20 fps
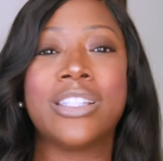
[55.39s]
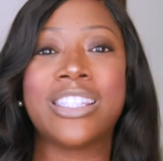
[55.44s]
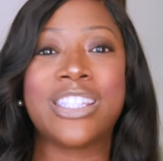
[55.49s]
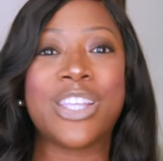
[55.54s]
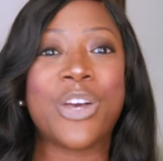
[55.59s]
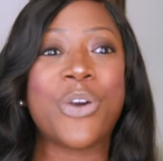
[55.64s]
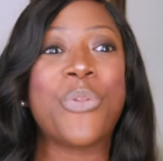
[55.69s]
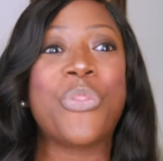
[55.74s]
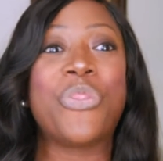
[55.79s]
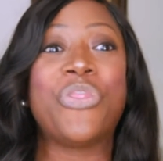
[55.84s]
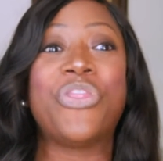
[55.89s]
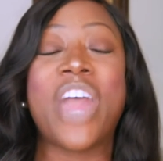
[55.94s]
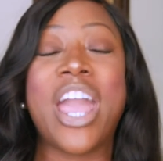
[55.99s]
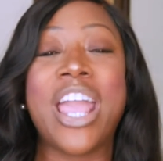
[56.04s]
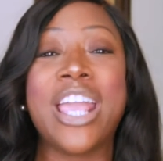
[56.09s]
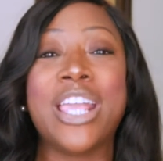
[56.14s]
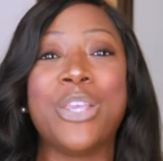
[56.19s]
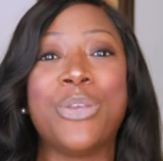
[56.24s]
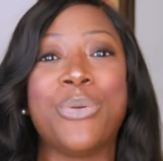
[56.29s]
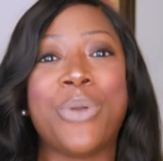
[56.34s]
So
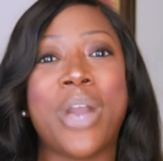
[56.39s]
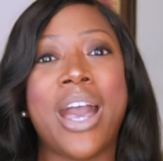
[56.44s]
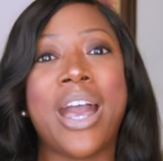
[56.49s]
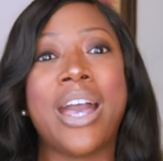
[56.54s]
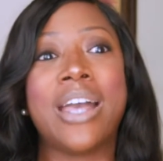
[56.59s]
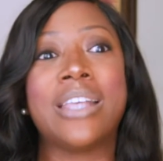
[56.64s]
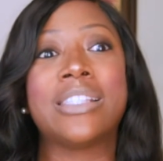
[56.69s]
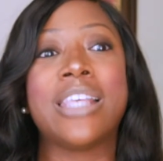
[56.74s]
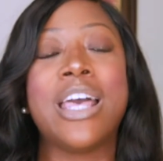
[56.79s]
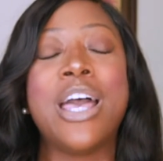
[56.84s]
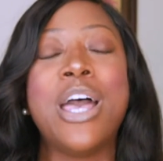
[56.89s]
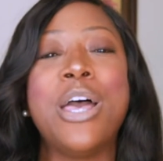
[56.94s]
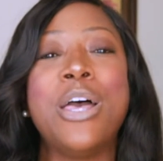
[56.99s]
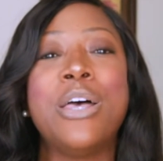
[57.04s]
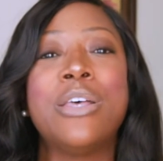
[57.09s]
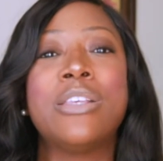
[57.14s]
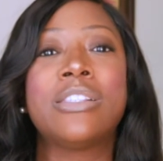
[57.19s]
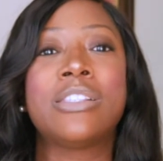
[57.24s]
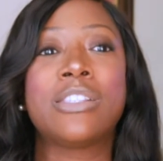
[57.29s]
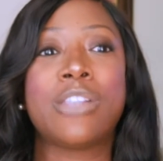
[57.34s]
thank you guys
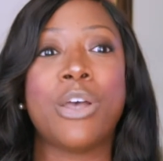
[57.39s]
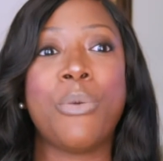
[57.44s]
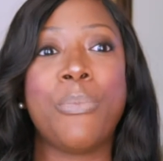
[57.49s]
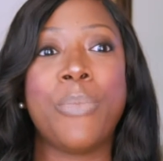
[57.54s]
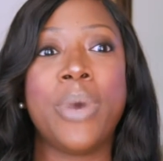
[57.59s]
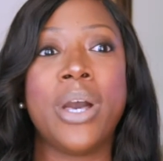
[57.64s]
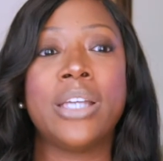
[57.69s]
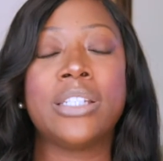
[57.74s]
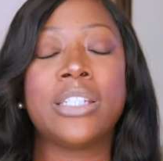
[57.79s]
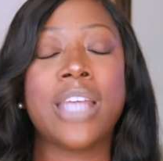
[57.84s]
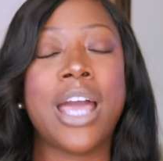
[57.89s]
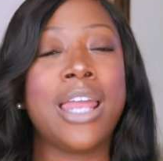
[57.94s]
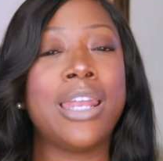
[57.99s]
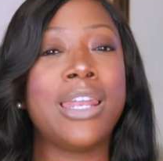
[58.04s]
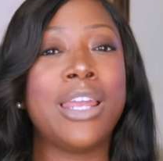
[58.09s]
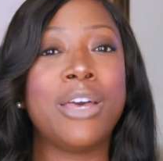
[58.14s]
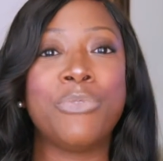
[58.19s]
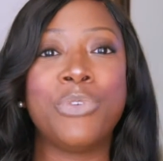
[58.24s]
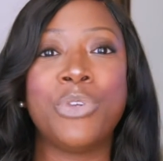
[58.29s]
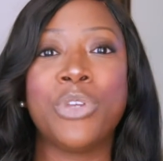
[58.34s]
so much. I
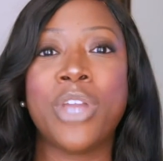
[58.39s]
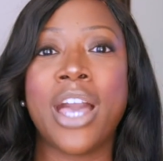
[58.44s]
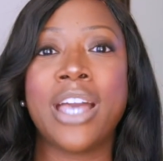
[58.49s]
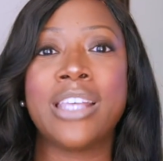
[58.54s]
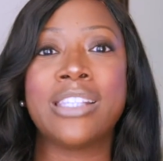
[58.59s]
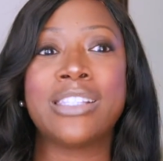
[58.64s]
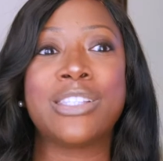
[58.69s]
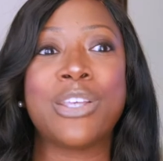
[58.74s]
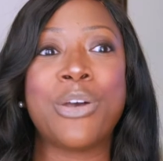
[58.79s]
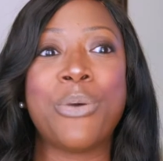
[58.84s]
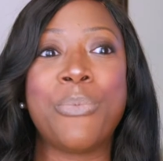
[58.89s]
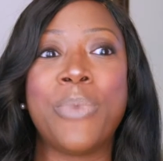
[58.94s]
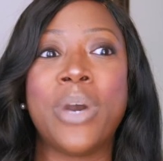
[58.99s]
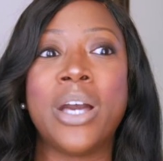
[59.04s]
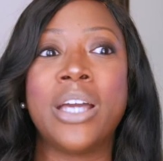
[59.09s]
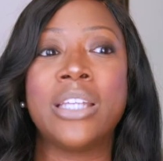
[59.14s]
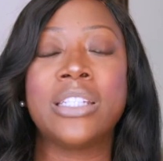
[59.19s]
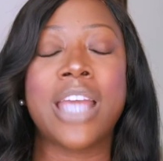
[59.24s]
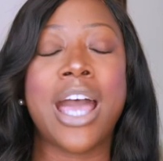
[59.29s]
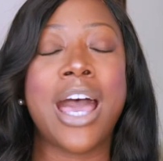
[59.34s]
love you guys so much.